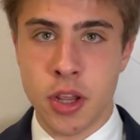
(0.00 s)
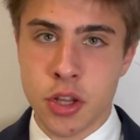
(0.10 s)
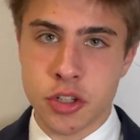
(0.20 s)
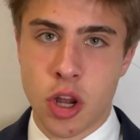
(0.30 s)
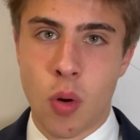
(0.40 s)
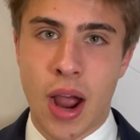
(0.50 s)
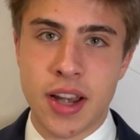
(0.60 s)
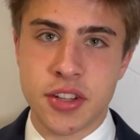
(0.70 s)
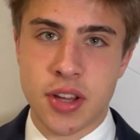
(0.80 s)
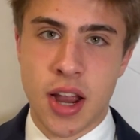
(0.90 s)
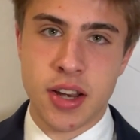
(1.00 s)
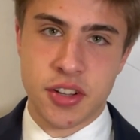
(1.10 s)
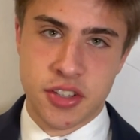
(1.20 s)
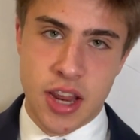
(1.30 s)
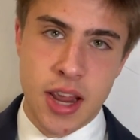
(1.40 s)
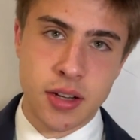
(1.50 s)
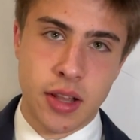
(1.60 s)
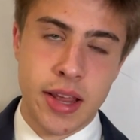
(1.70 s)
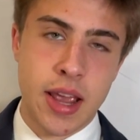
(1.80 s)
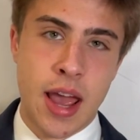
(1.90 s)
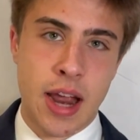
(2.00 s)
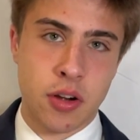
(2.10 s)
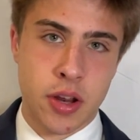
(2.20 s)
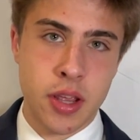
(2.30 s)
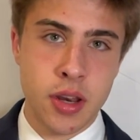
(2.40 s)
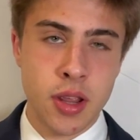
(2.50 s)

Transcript: So I designed a sand-like aggregate